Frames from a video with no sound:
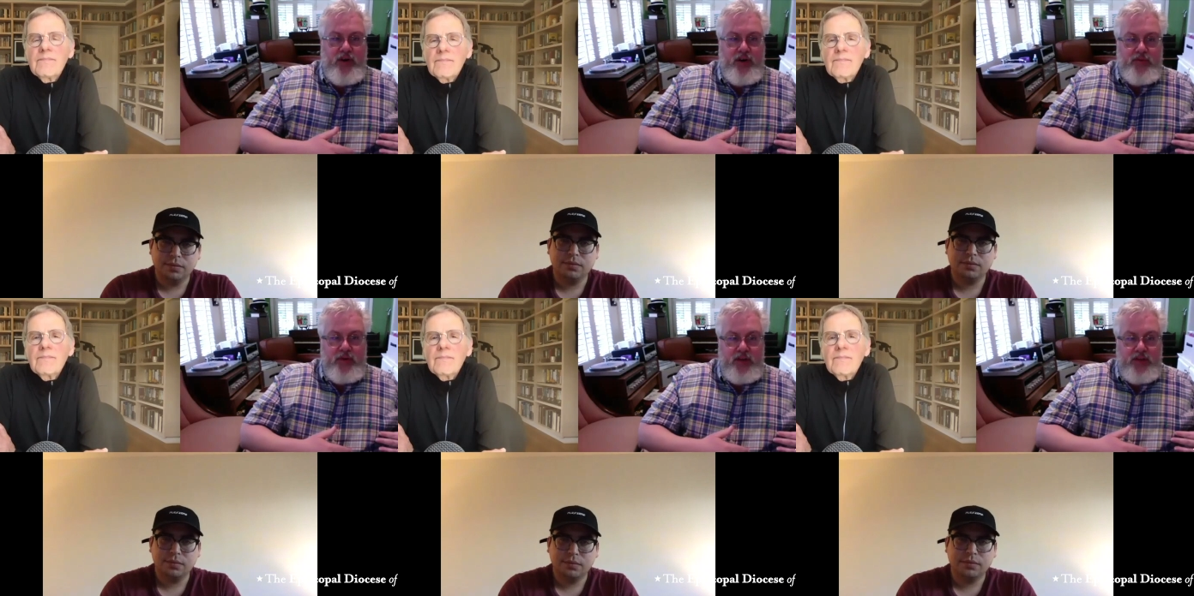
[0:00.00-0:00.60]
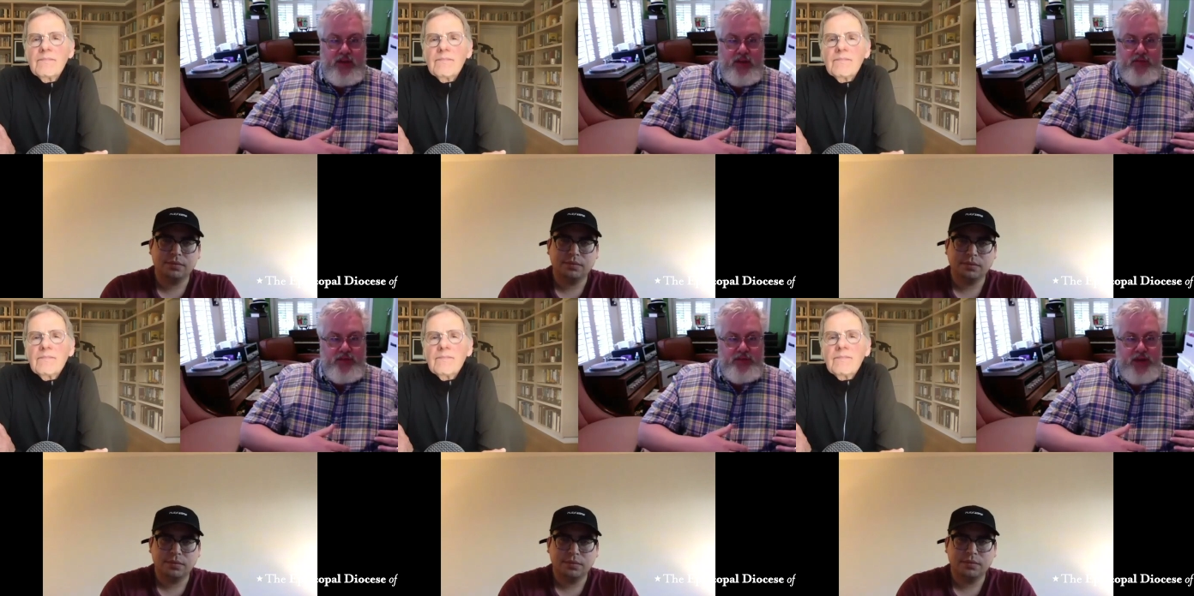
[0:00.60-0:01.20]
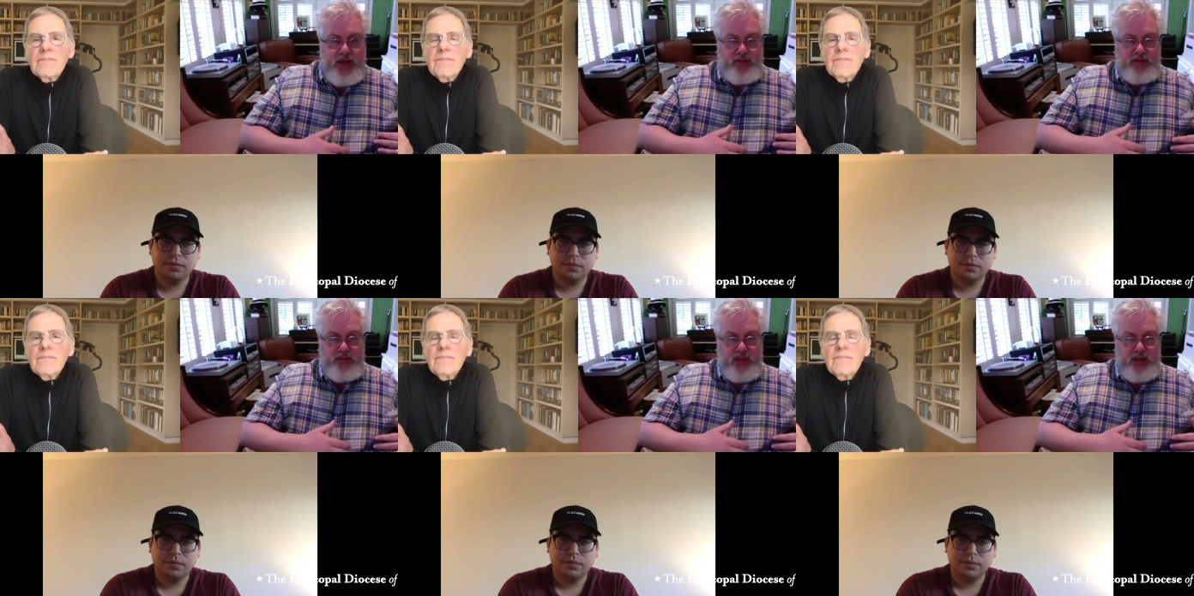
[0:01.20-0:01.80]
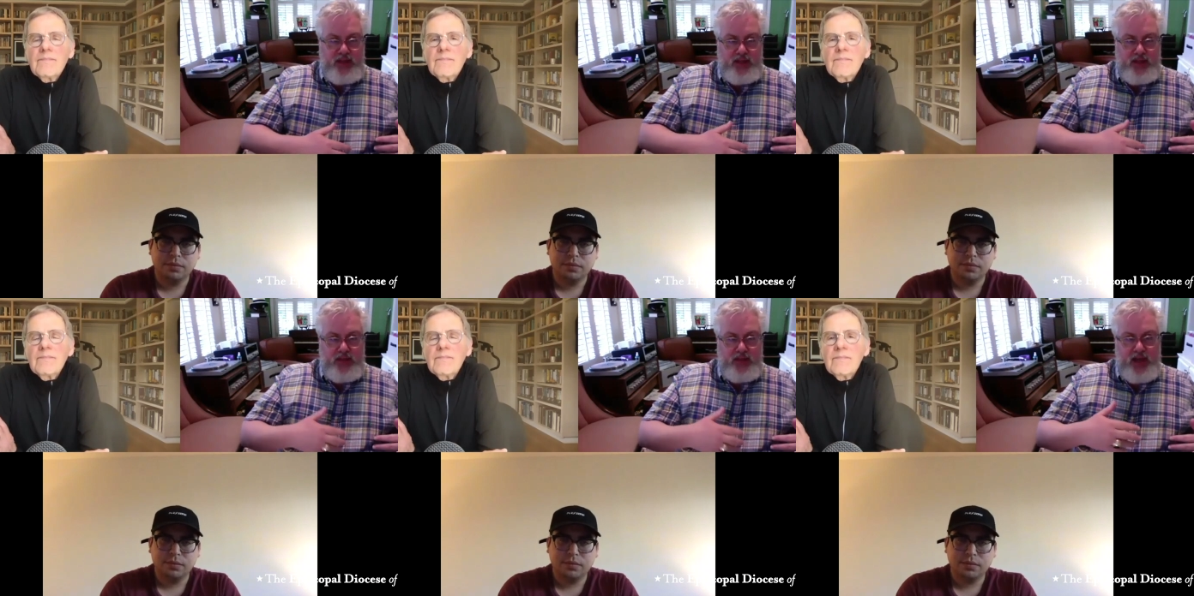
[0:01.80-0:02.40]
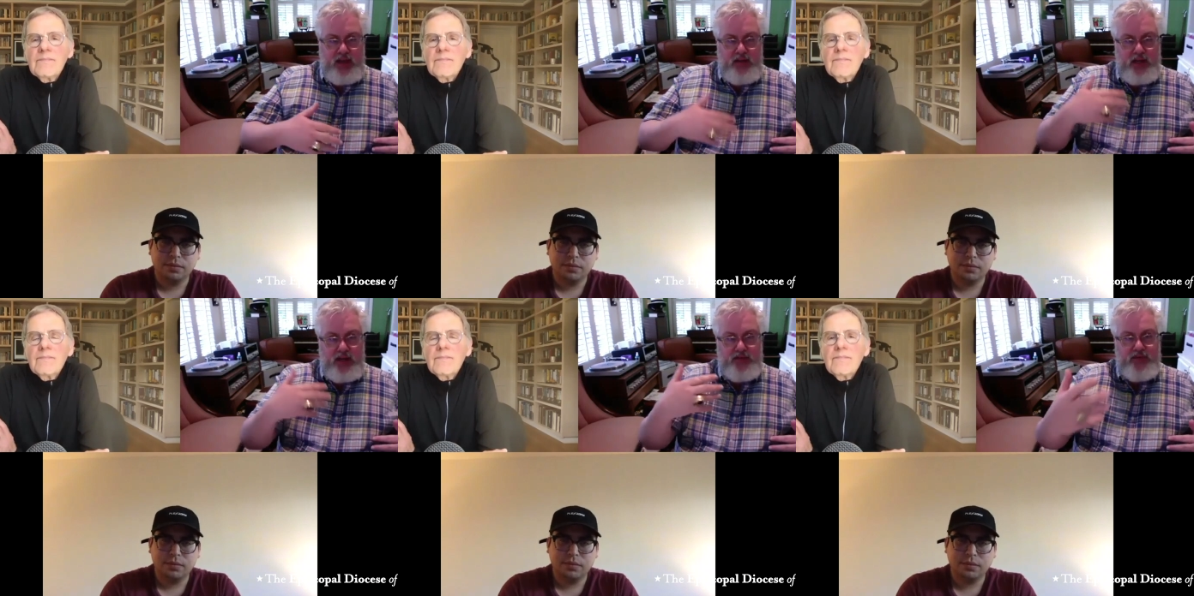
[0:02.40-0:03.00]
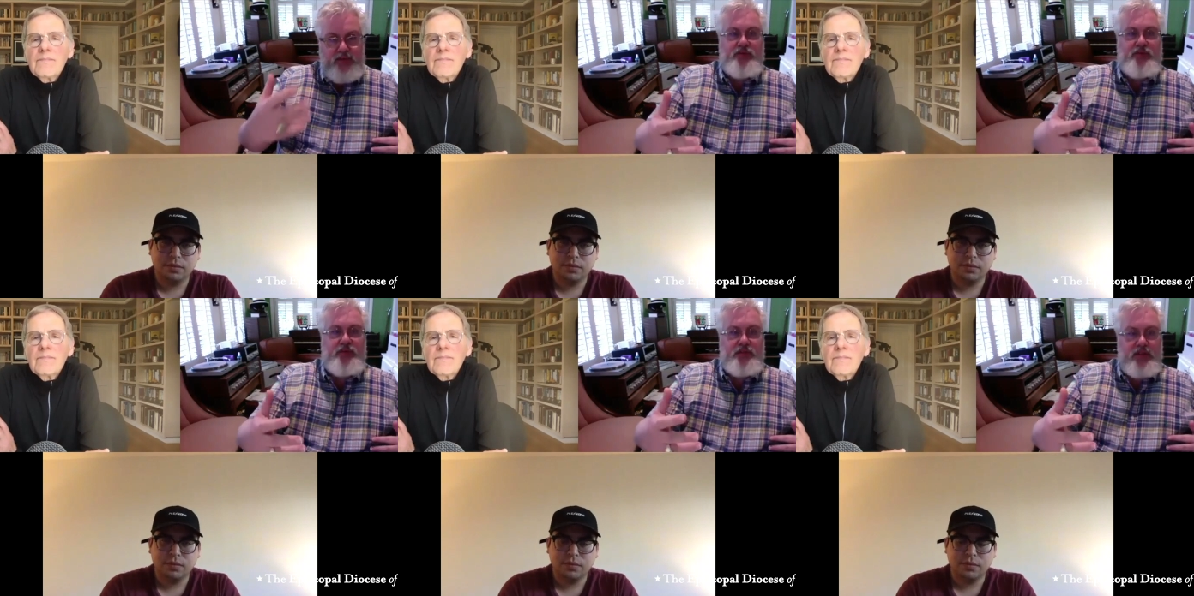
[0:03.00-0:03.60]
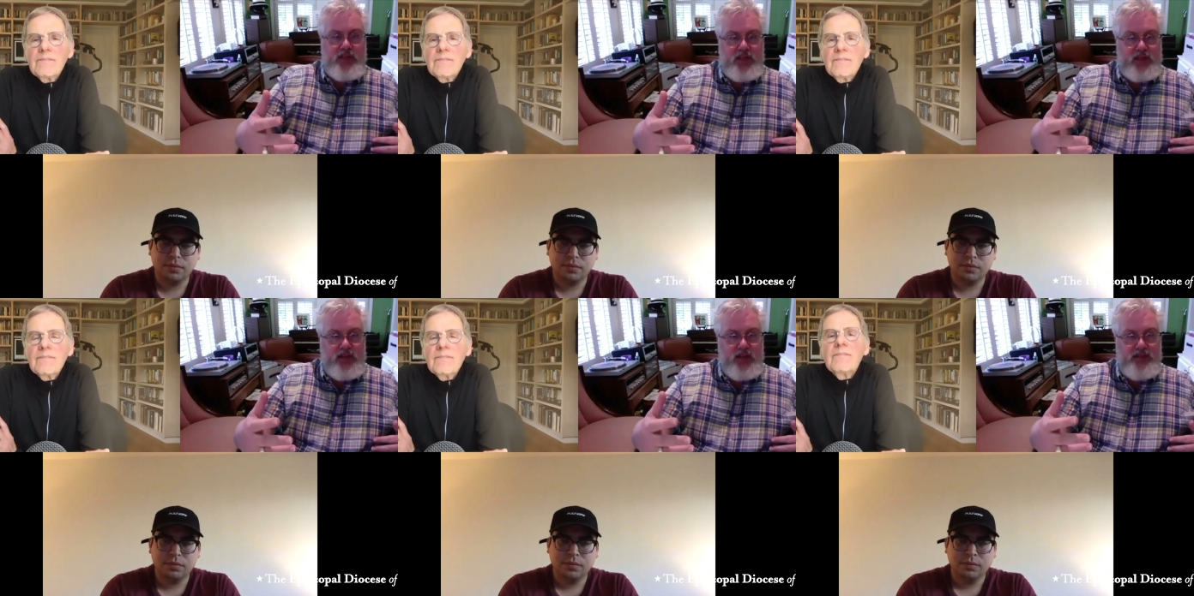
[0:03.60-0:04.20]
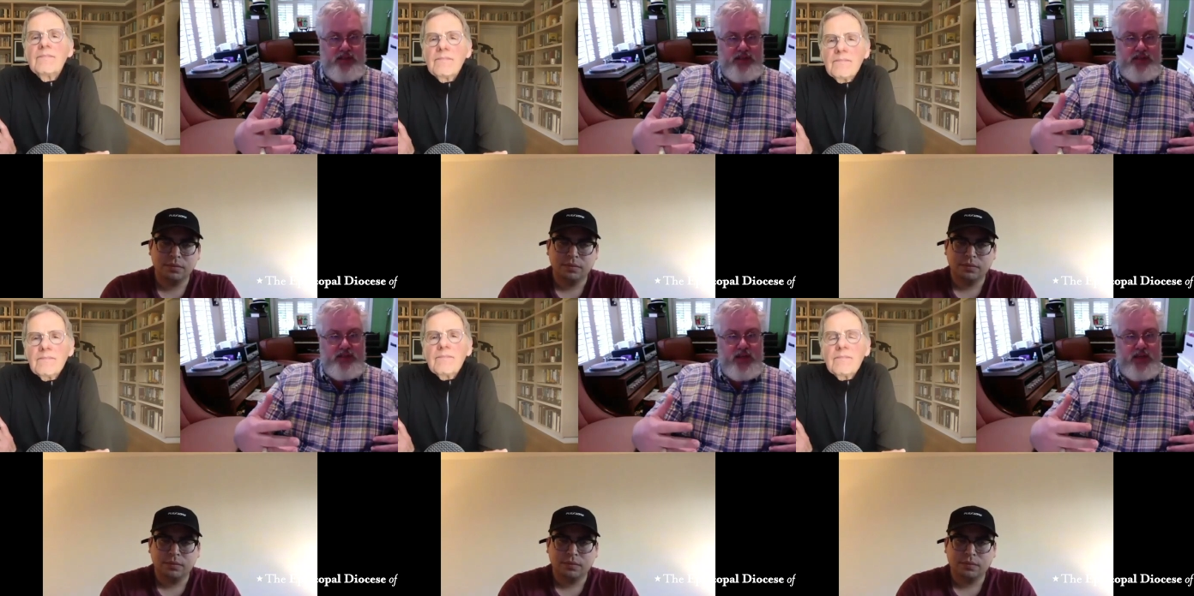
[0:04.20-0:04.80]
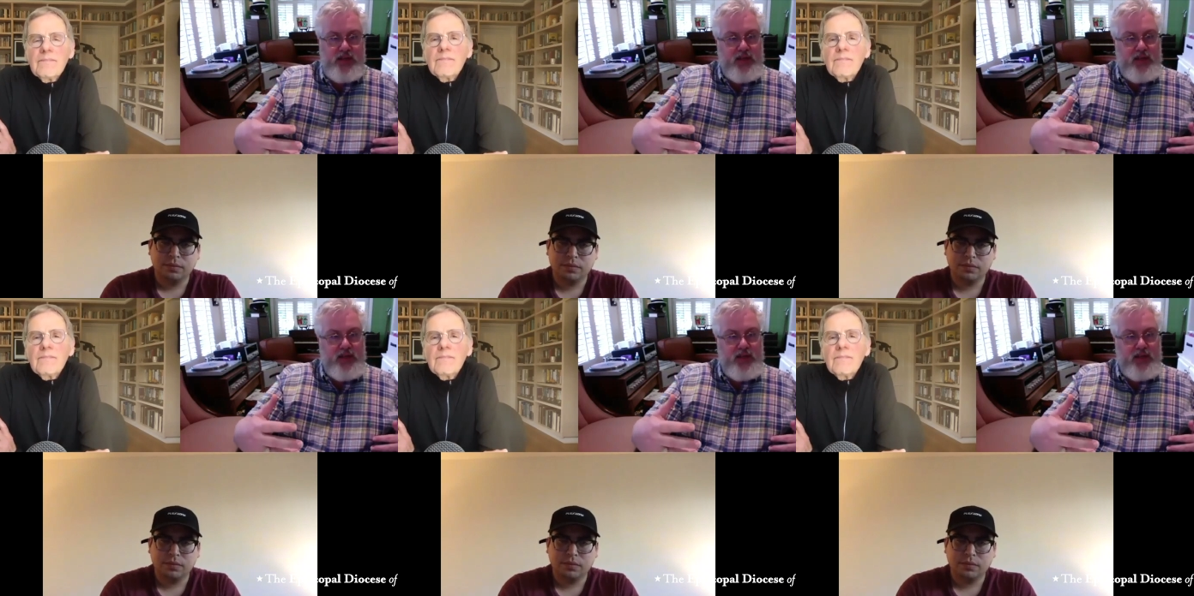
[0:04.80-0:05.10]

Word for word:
Speaker 1: of what I think full spectrum thinking and that kind of futurist thinking does is it's like,